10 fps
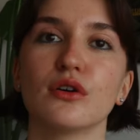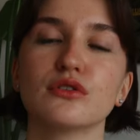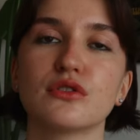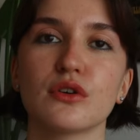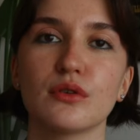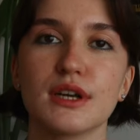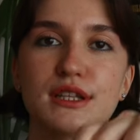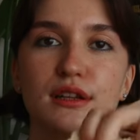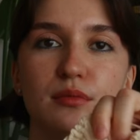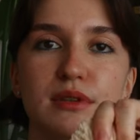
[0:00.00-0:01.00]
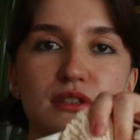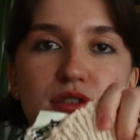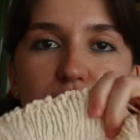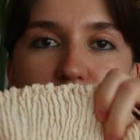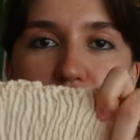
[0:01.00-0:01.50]
Also, it's a little bit
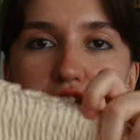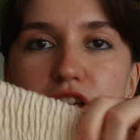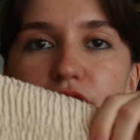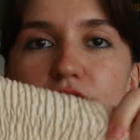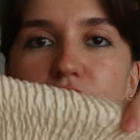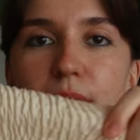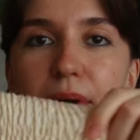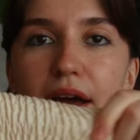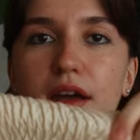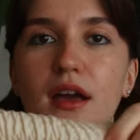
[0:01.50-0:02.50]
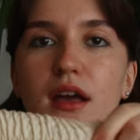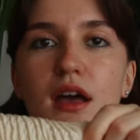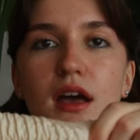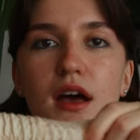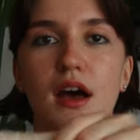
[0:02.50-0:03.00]
stretchy in the back.
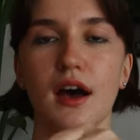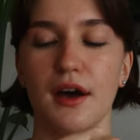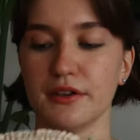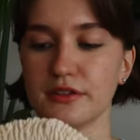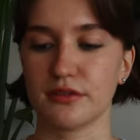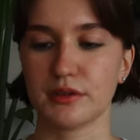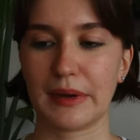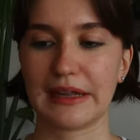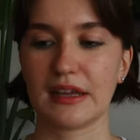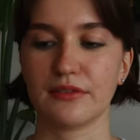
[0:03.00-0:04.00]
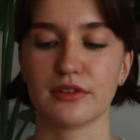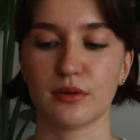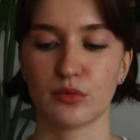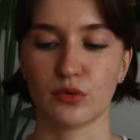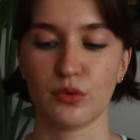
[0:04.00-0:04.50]
So it might give
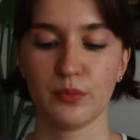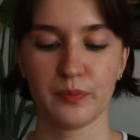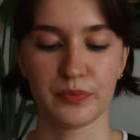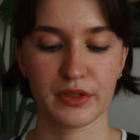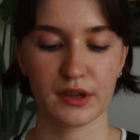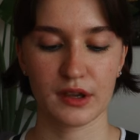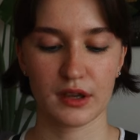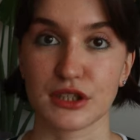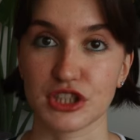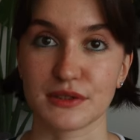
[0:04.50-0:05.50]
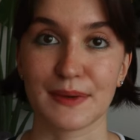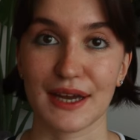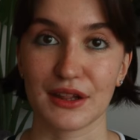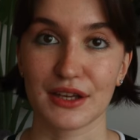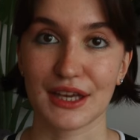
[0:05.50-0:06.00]
some room. It's just
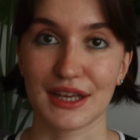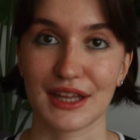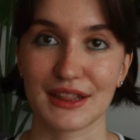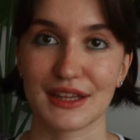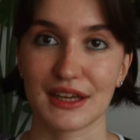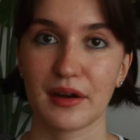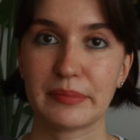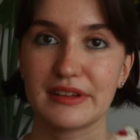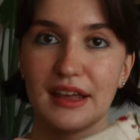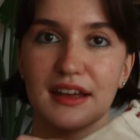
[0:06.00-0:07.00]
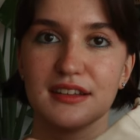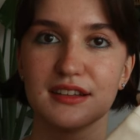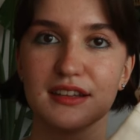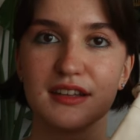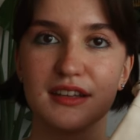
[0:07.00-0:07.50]
by looking at the cup
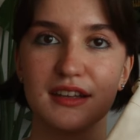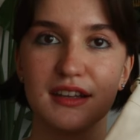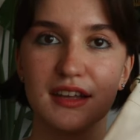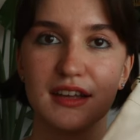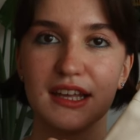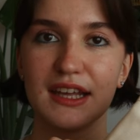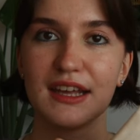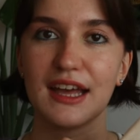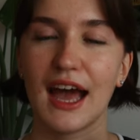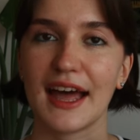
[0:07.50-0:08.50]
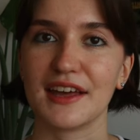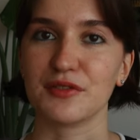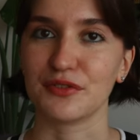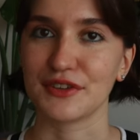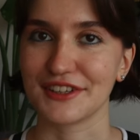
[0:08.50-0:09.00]
size, I have
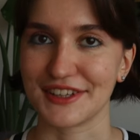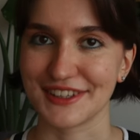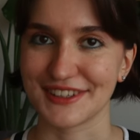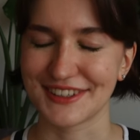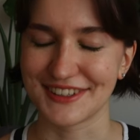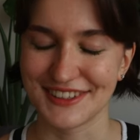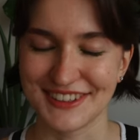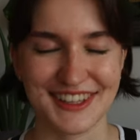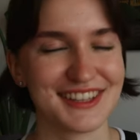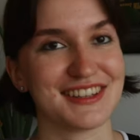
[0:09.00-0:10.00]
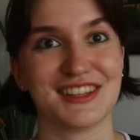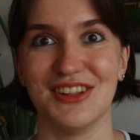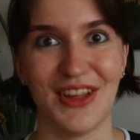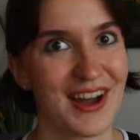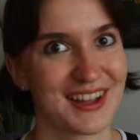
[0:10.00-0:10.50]
a feeling it's
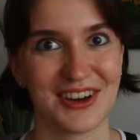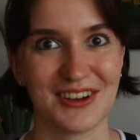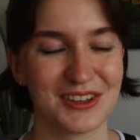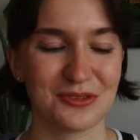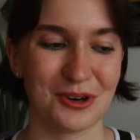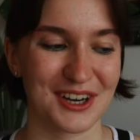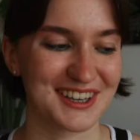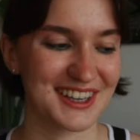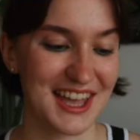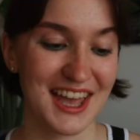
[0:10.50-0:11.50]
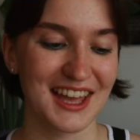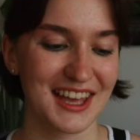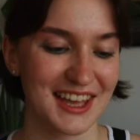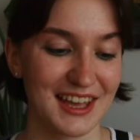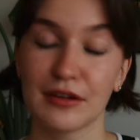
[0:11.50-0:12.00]
not going to work.
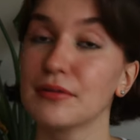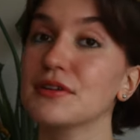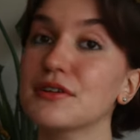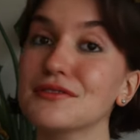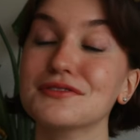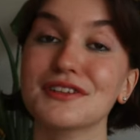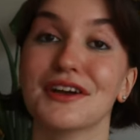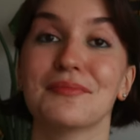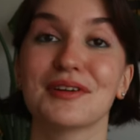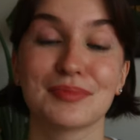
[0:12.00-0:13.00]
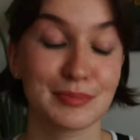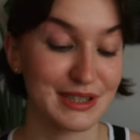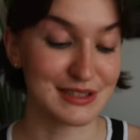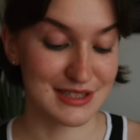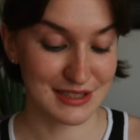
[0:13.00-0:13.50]
But who knows, I might be
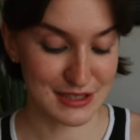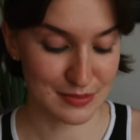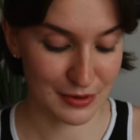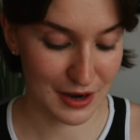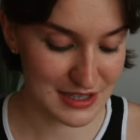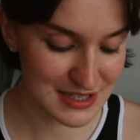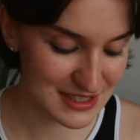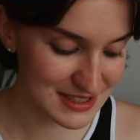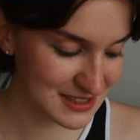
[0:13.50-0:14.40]
pleasantly surprised.